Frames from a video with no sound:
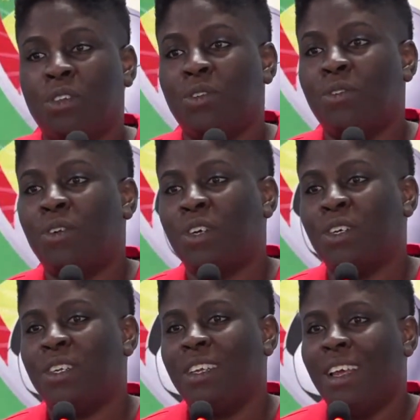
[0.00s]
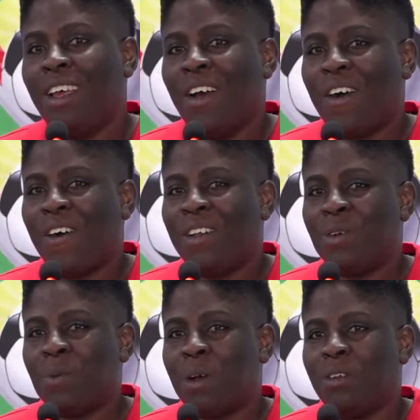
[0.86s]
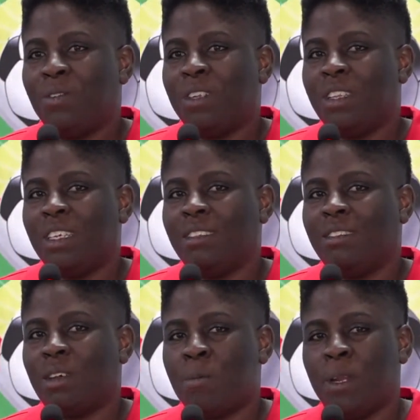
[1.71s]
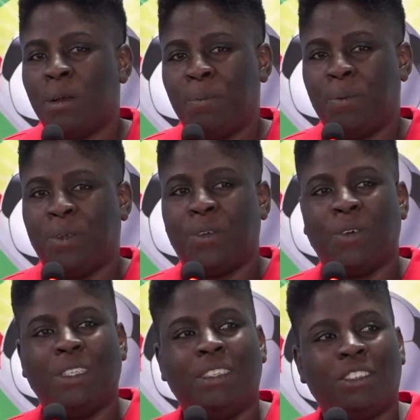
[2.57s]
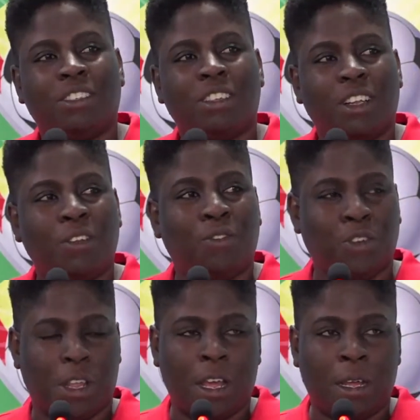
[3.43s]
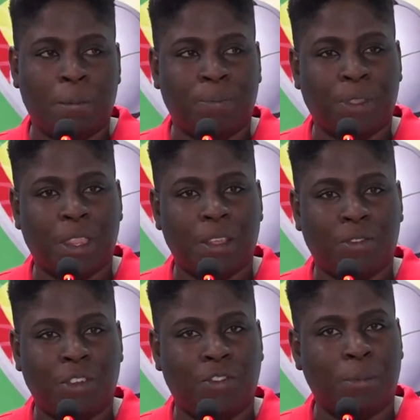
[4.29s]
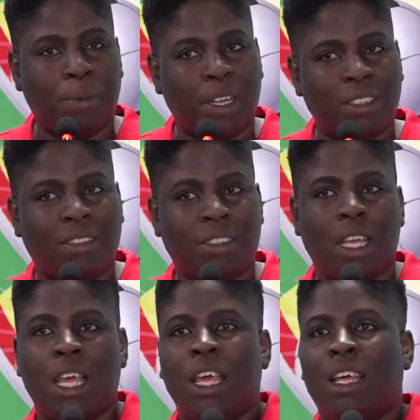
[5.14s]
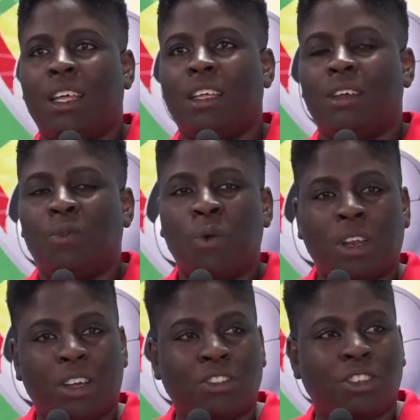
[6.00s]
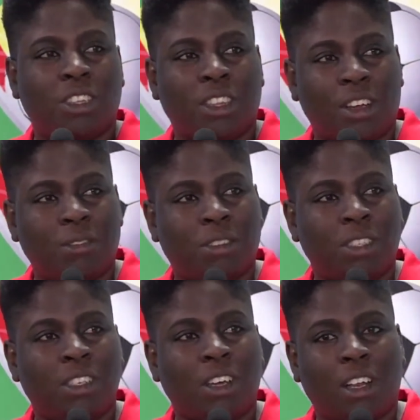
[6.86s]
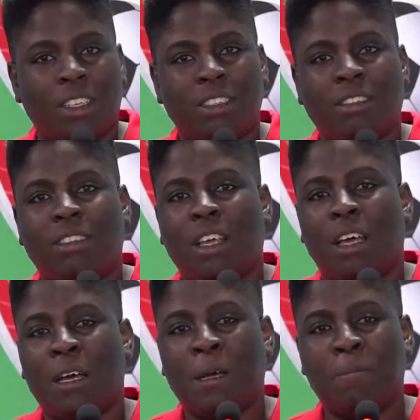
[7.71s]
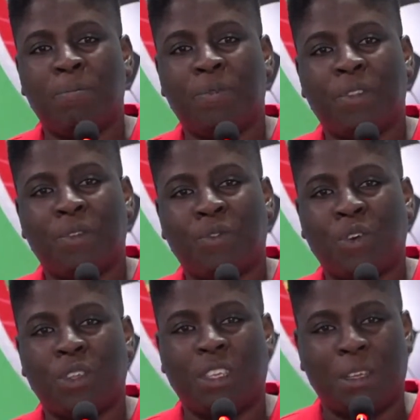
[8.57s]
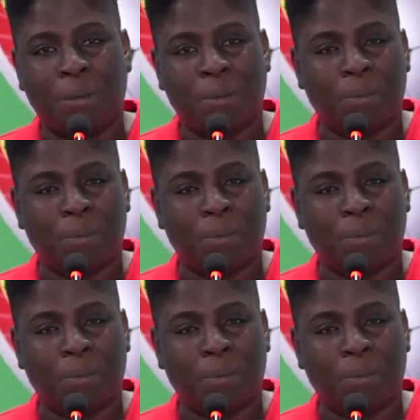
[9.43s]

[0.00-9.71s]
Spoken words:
You've heard all the wonderful things coming up. We're going digital for FIFA Plus, $100,000 for the